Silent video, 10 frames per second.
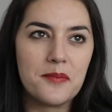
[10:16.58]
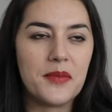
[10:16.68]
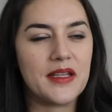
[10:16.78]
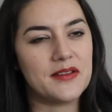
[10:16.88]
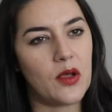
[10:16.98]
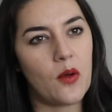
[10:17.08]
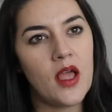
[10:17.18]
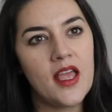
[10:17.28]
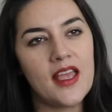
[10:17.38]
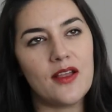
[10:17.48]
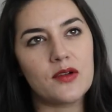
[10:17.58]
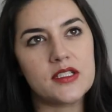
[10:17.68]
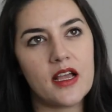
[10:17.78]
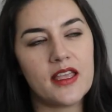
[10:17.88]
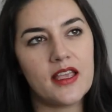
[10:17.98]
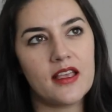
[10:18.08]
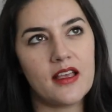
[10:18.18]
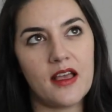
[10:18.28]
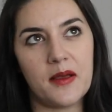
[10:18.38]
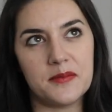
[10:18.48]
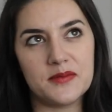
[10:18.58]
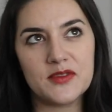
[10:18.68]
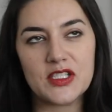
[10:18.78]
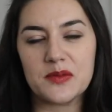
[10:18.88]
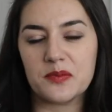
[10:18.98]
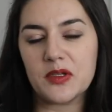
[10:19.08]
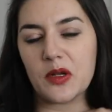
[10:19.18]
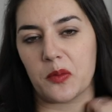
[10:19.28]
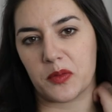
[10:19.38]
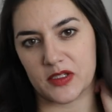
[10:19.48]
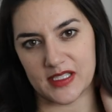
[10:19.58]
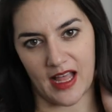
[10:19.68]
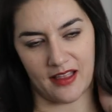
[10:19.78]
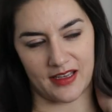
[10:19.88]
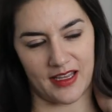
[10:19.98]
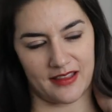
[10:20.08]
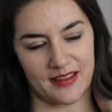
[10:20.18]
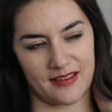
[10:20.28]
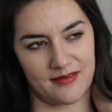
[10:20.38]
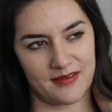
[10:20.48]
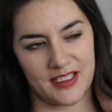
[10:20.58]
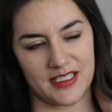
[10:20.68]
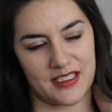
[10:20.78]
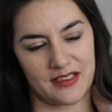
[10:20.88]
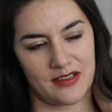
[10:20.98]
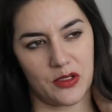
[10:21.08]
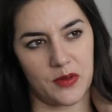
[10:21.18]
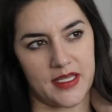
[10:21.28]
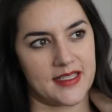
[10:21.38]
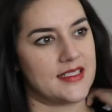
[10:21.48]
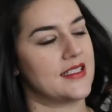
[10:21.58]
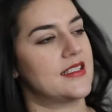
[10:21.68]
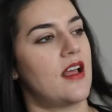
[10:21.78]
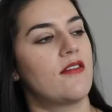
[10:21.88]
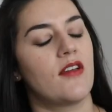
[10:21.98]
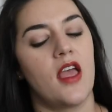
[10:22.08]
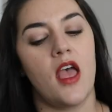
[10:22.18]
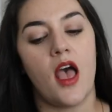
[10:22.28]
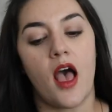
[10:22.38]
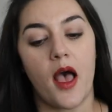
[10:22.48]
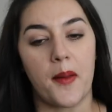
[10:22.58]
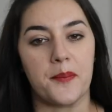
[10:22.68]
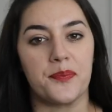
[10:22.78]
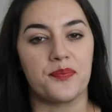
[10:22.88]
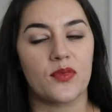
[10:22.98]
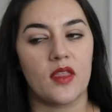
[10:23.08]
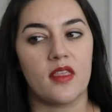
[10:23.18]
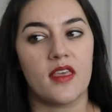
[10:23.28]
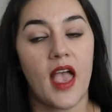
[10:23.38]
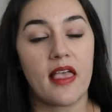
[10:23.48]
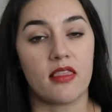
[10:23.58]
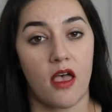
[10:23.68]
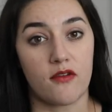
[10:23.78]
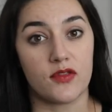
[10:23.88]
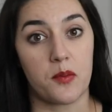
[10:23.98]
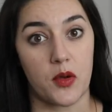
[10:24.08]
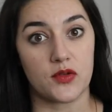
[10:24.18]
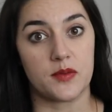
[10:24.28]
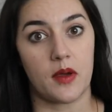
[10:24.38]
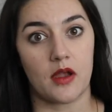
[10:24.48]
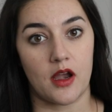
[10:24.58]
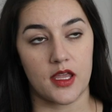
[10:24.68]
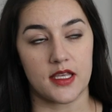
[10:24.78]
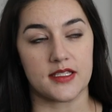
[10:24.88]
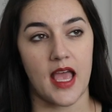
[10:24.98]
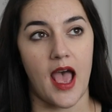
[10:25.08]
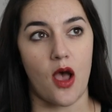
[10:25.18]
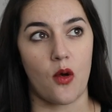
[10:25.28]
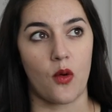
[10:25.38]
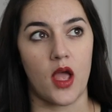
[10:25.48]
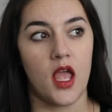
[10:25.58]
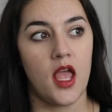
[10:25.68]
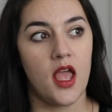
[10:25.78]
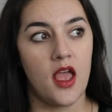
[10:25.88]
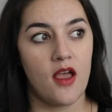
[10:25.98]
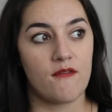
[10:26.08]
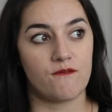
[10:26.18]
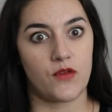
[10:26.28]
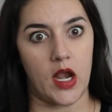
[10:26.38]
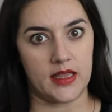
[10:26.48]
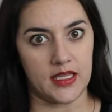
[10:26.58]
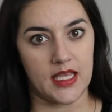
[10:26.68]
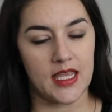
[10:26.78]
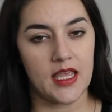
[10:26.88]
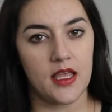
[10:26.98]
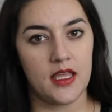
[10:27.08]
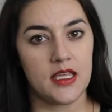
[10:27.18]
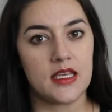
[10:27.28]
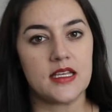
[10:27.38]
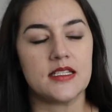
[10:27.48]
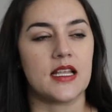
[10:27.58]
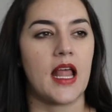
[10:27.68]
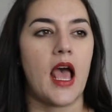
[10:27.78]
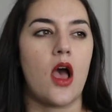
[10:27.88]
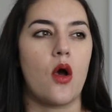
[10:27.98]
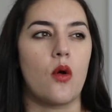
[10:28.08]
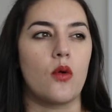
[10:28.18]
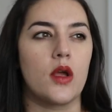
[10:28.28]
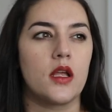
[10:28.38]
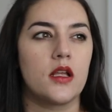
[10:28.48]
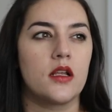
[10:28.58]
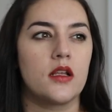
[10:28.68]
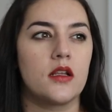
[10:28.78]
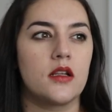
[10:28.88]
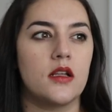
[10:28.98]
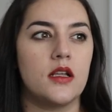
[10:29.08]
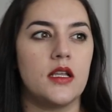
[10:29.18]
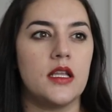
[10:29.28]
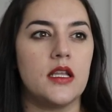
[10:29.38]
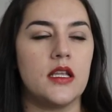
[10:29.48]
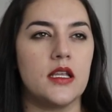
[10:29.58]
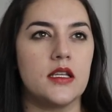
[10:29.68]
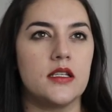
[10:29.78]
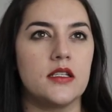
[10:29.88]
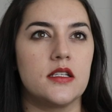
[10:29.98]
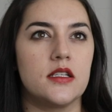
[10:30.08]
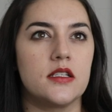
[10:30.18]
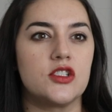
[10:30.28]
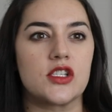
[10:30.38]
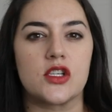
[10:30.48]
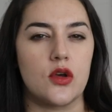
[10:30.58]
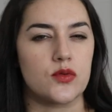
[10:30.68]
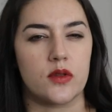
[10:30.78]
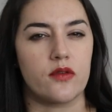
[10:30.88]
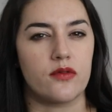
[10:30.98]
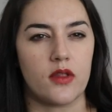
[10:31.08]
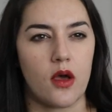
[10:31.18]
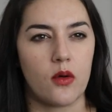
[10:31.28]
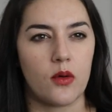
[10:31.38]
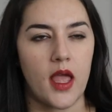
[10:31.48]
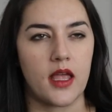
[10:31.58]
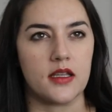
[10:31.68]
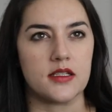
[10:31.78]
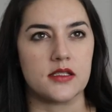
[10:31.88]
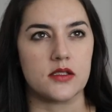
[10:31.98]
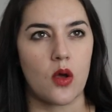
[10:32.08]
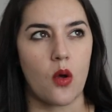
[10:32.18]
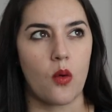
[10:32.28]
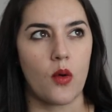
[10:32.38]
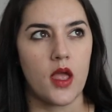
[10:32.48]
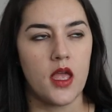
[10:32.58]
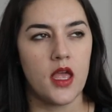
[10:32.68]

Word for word: him, but no, if we're talking just, you know, personality and just who he is and stuff, the thing I love the most about Eric is how friendly he is and how he just goes with the flow and is so,